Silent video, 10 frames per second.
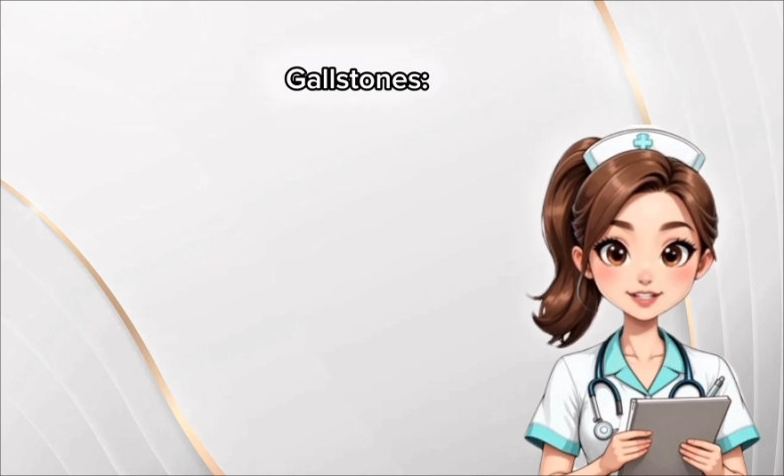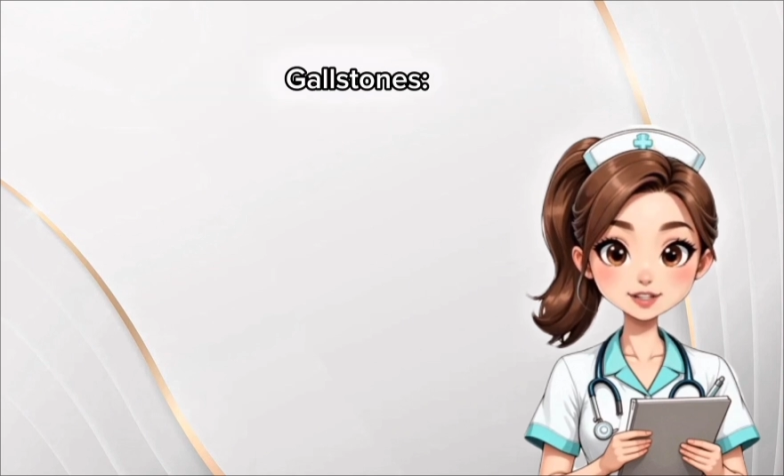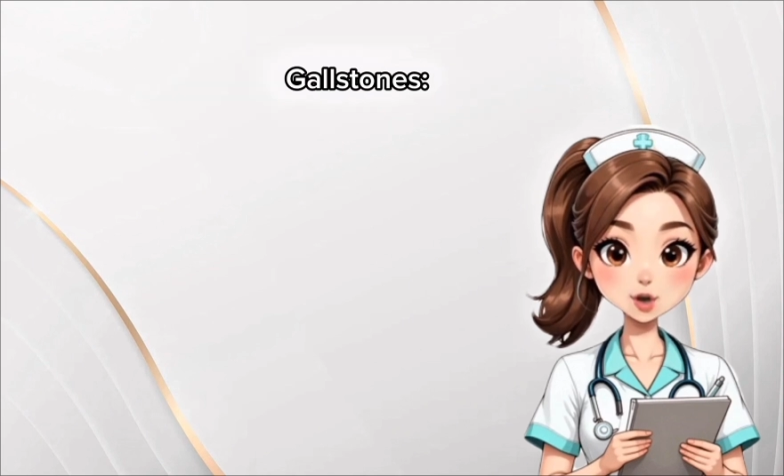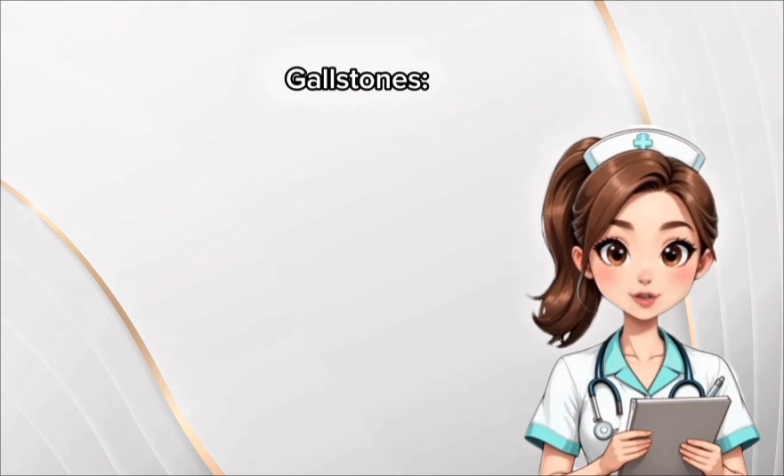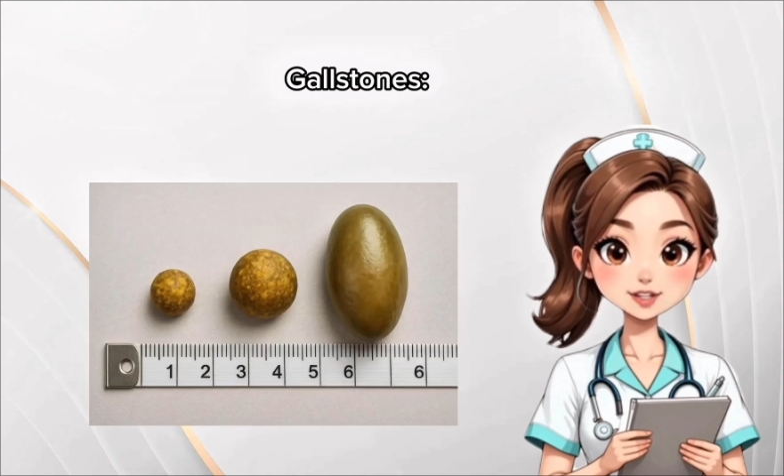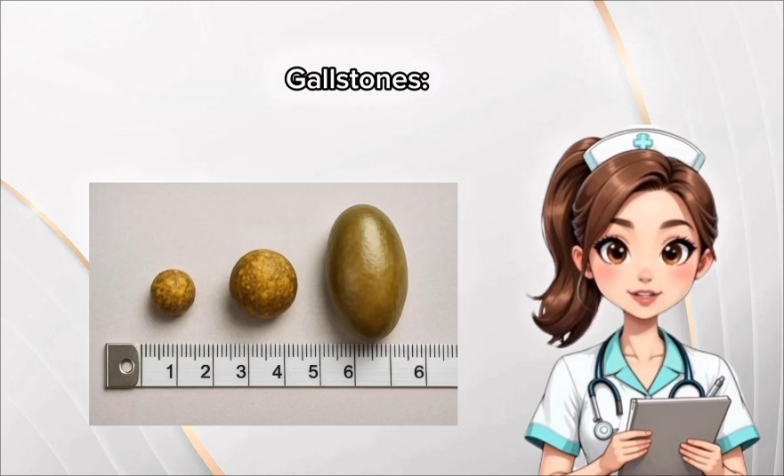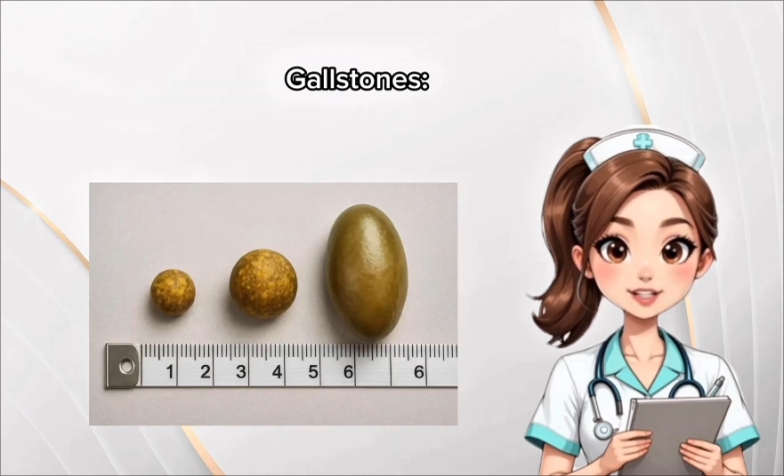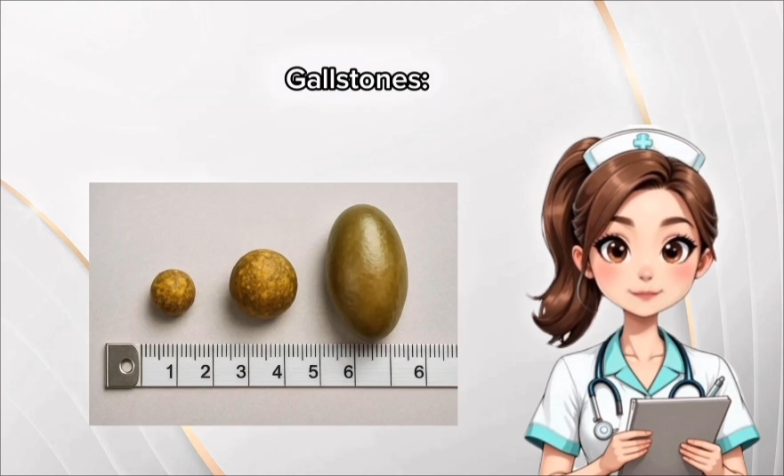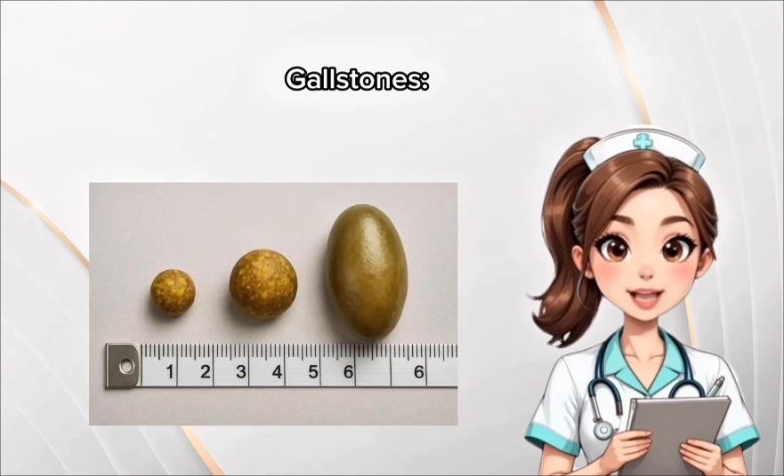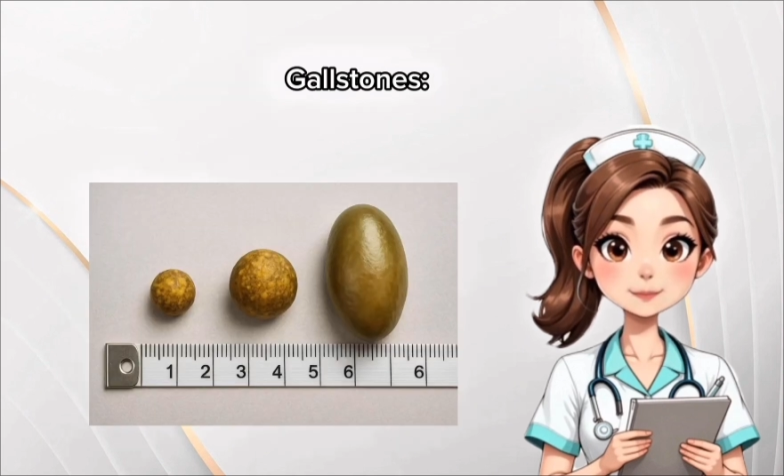Gallstones
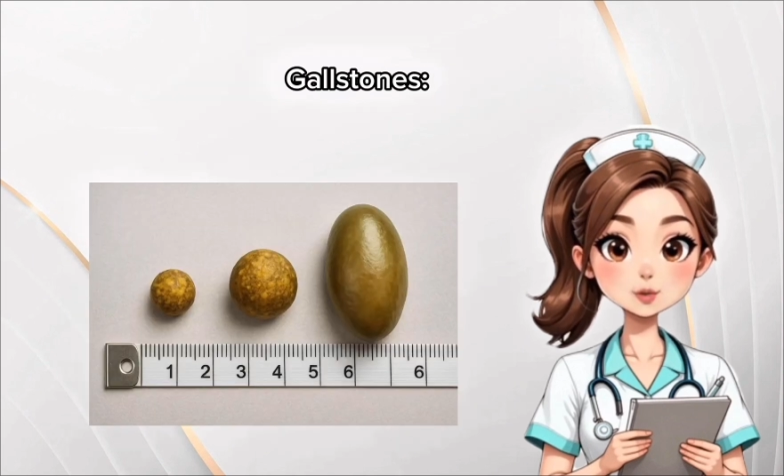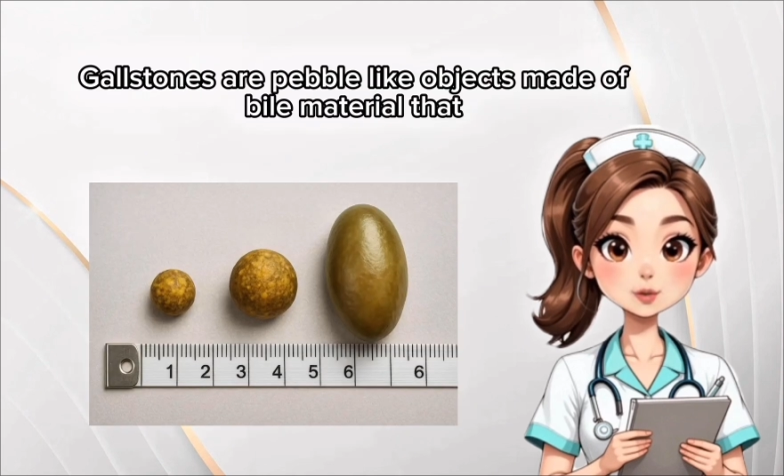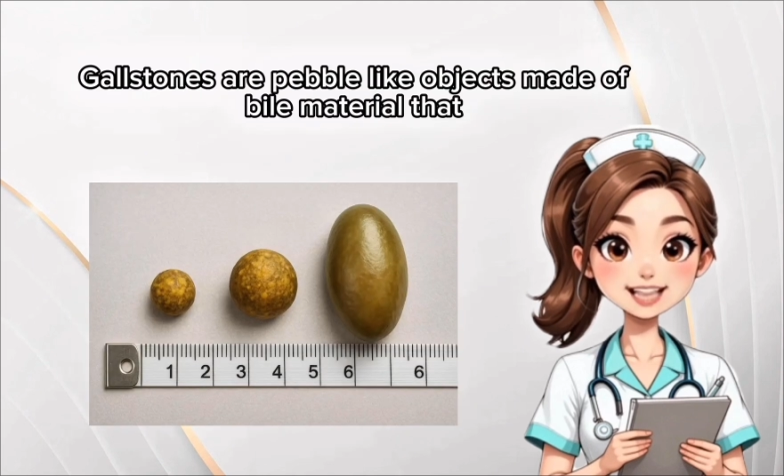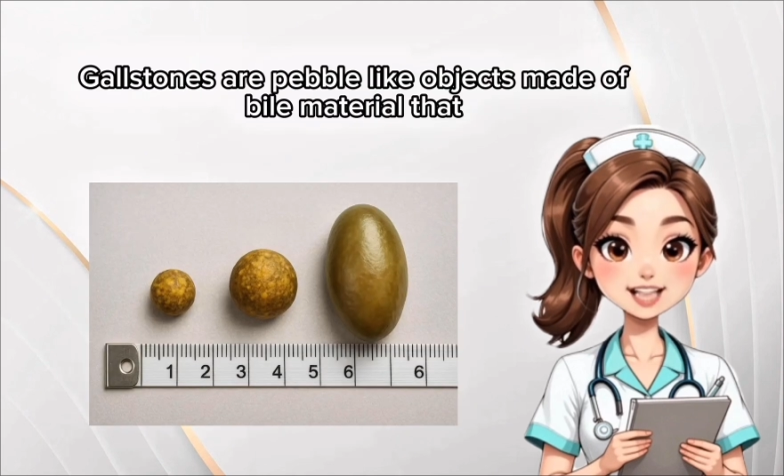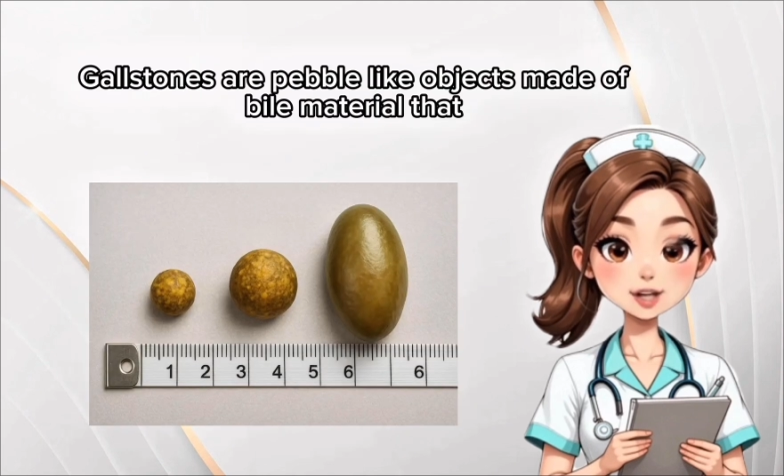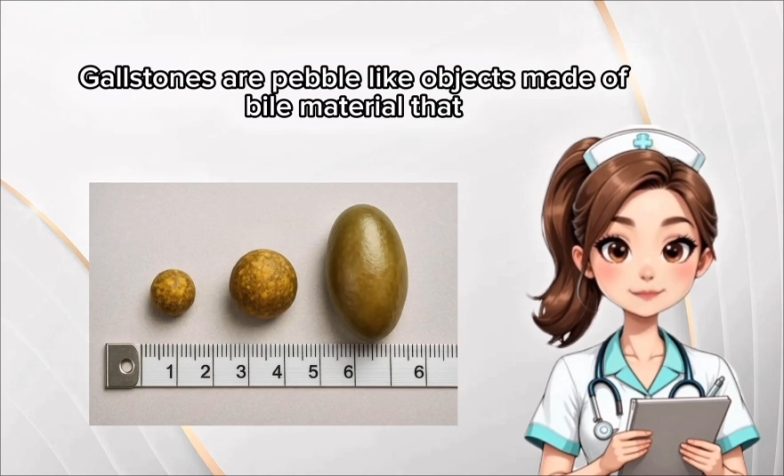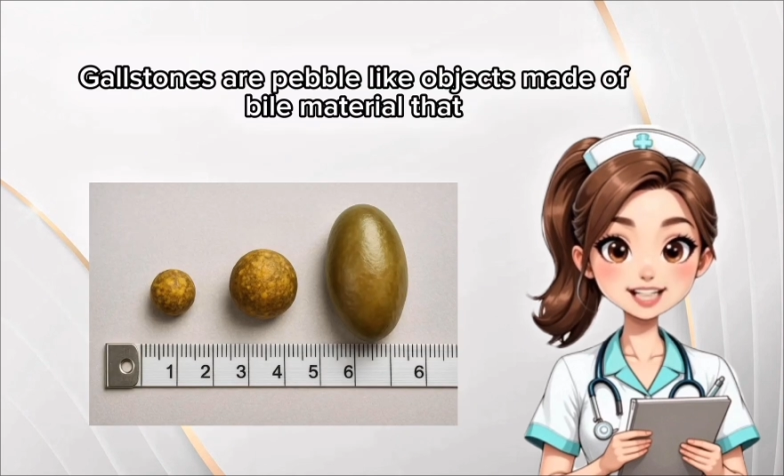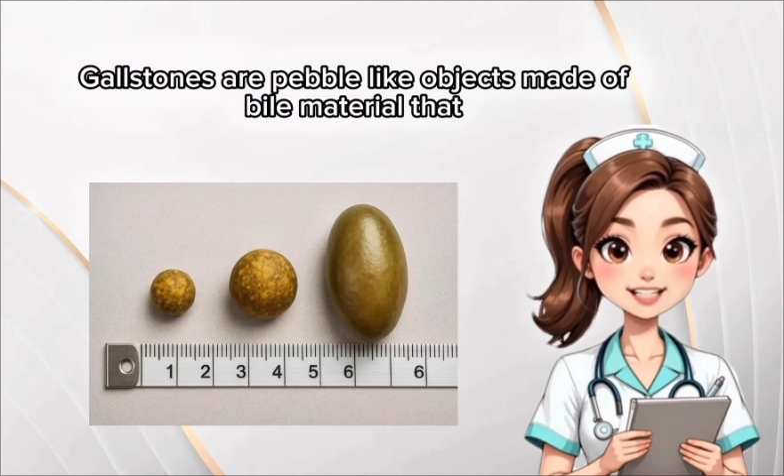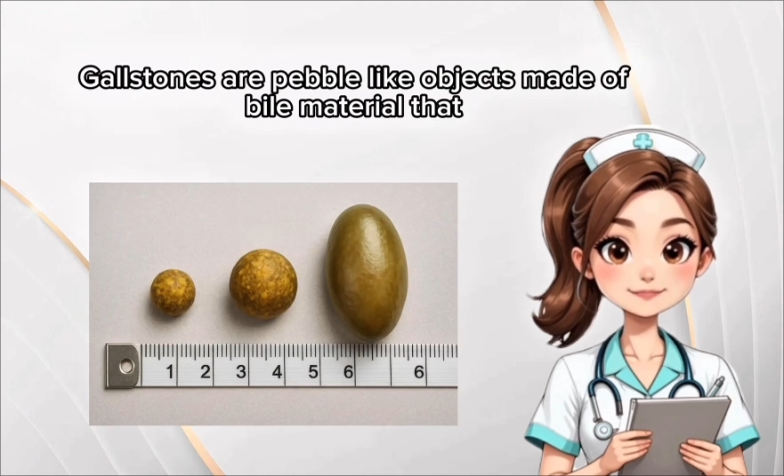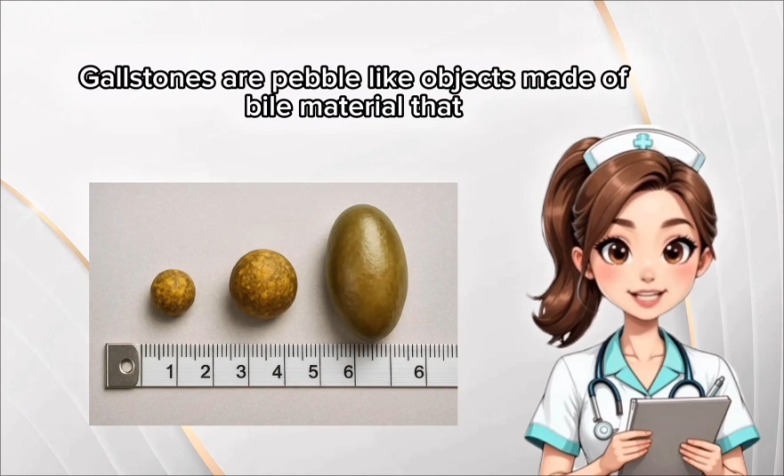are pebble-like objects